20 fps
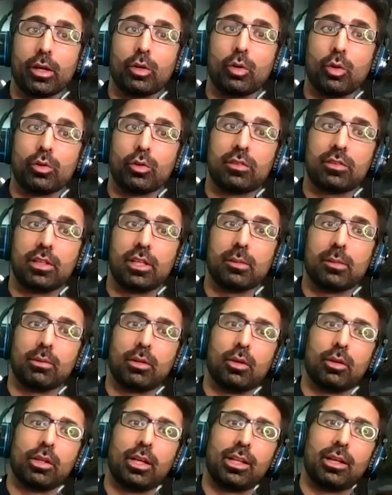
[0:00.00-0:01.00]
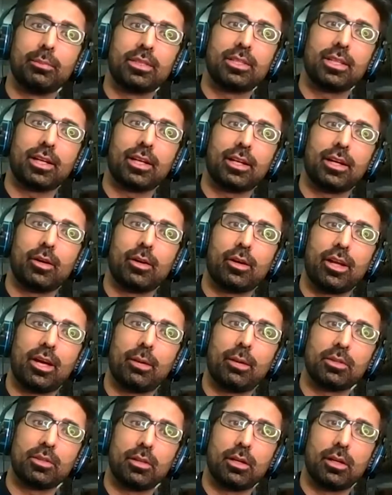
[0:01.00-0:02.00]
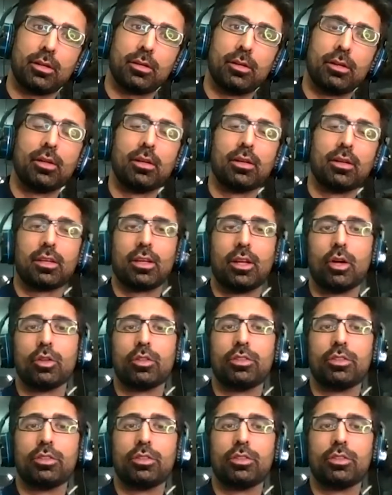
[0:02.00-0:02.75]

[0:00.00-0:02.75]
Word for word: go to sleep, hold on. Let me take it out on Amazon. Dude, no,